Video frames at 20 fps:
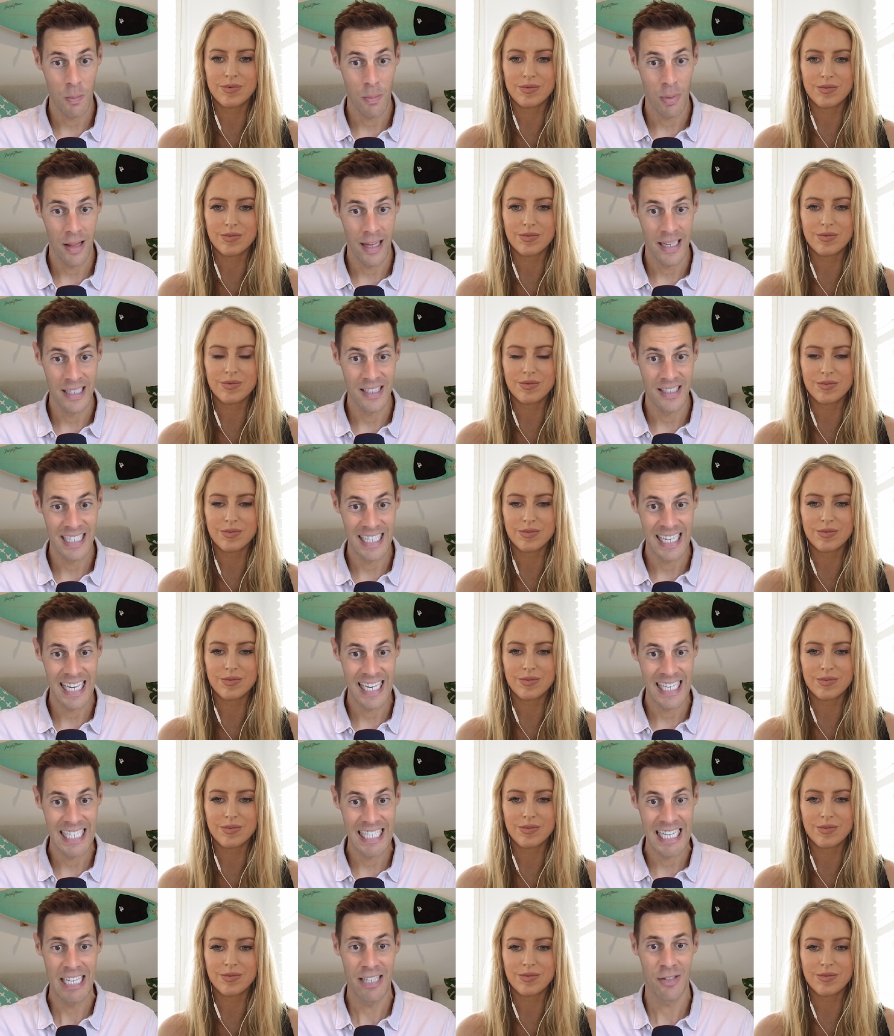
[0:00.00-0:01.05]
Speaker 1: place to
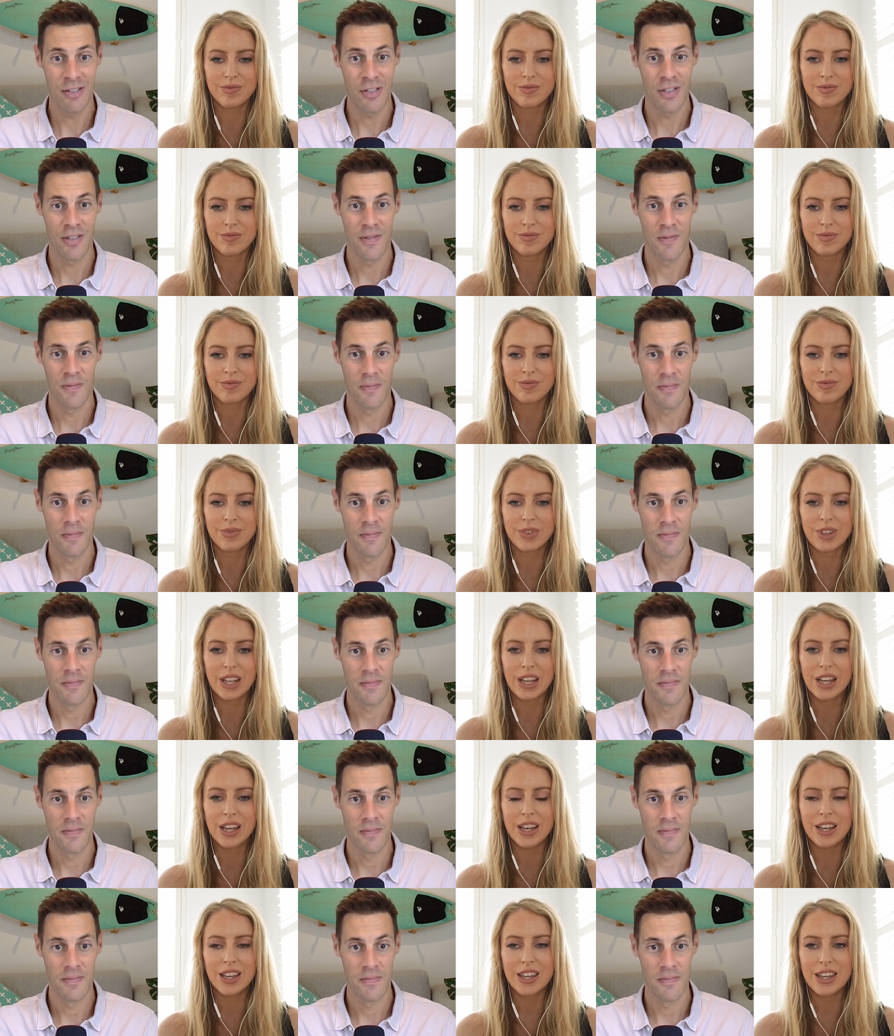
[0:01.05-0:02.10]
get in touch?
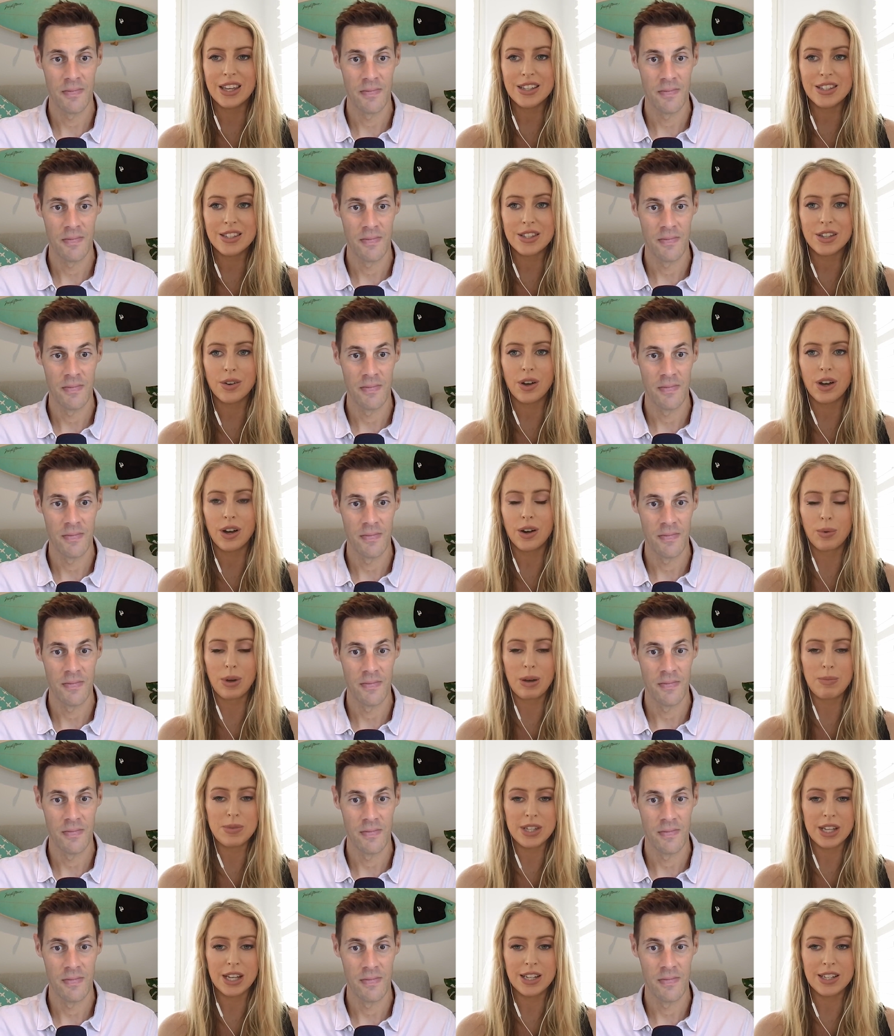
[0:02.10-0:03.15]
Speaker 2: Yes, so our
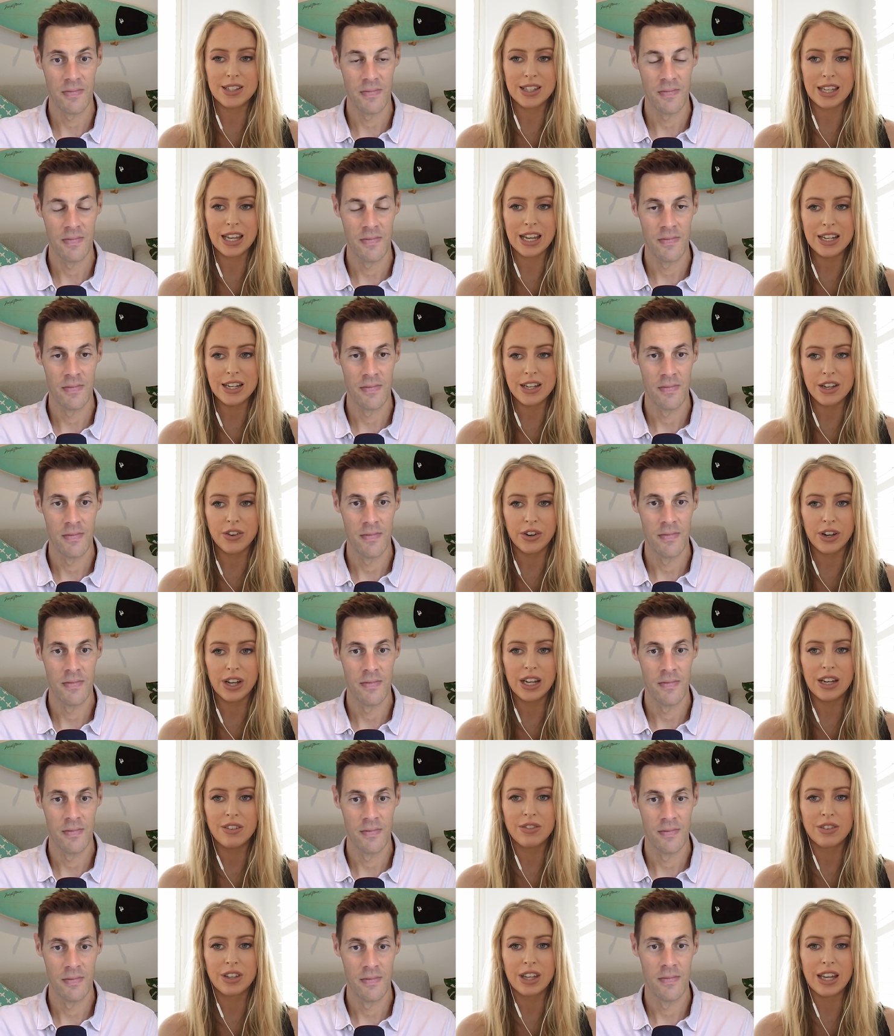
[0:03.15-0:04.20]
website is Kady
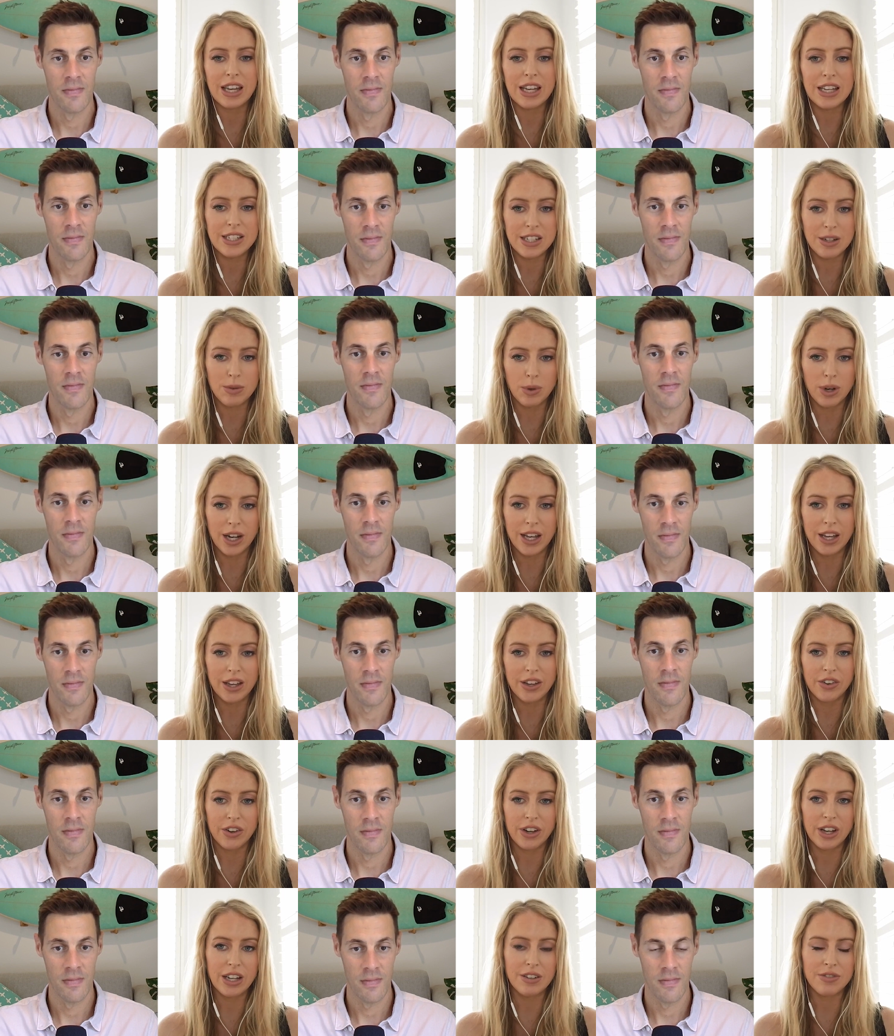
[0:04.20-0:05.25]
Creative, K A D Y
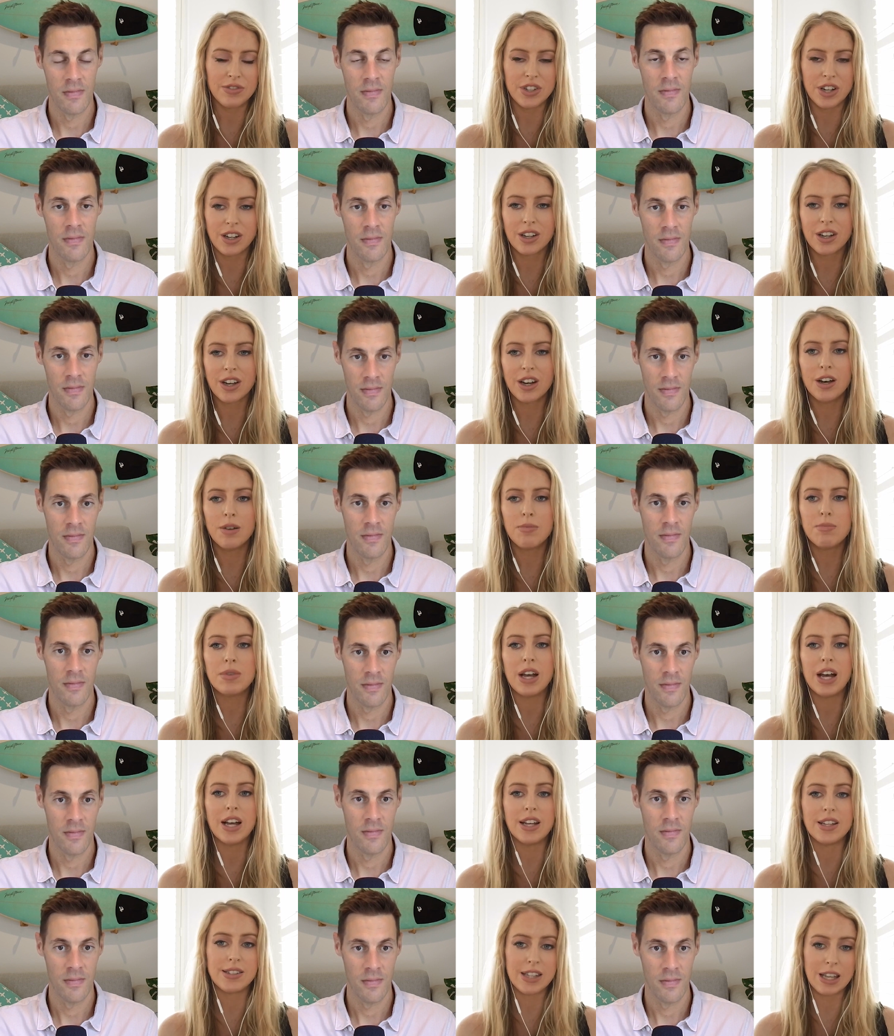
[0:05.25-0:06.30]
creative dot com.
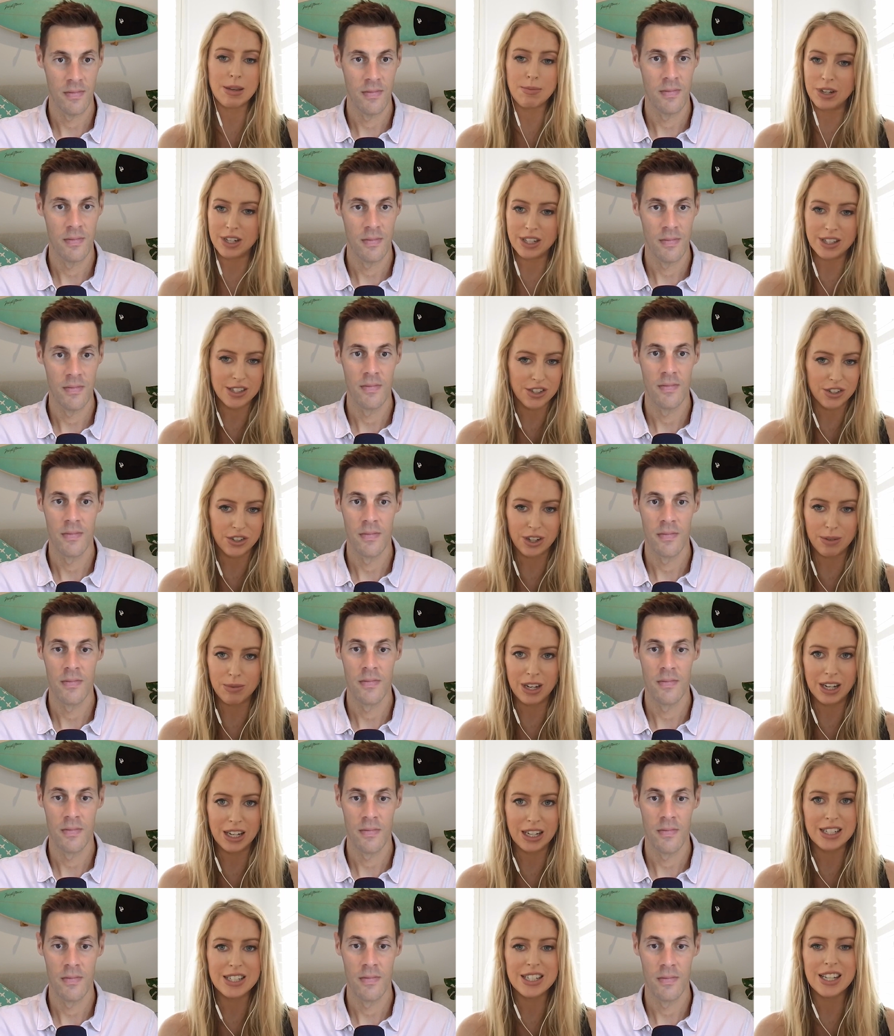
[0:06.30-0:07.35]
Uh, same on Instagram and
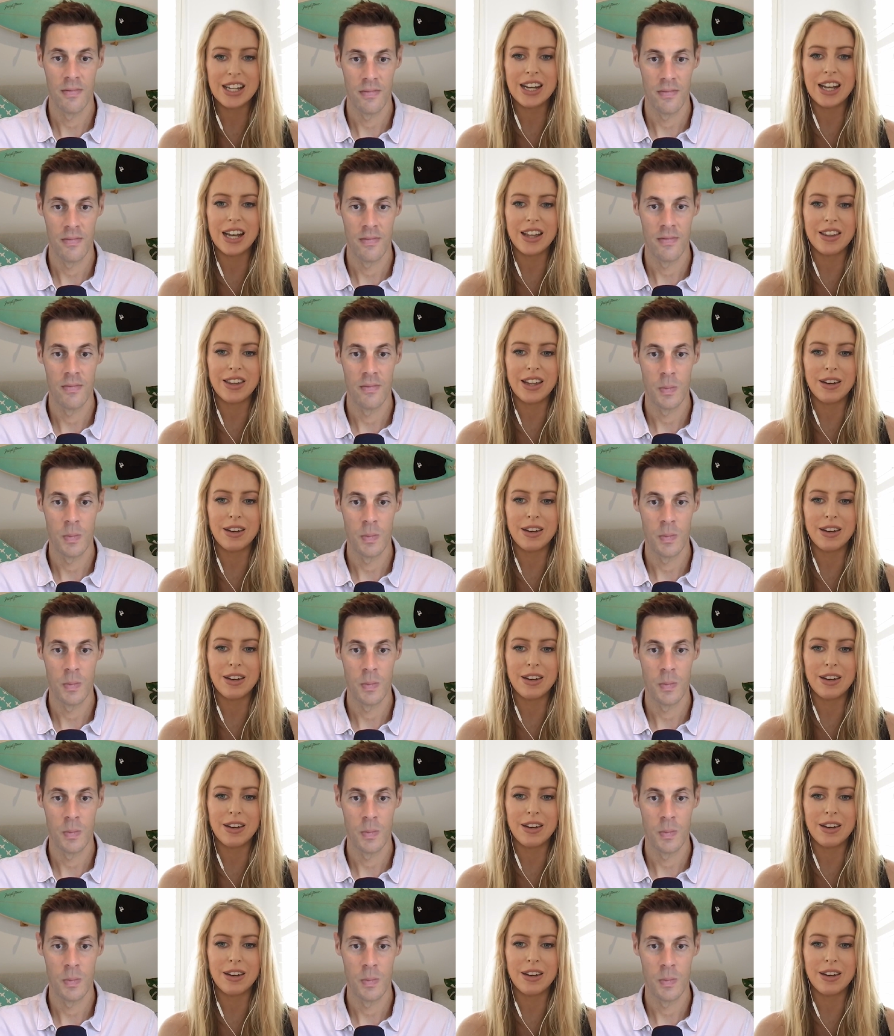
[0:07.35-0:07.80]
LinkedIn. And then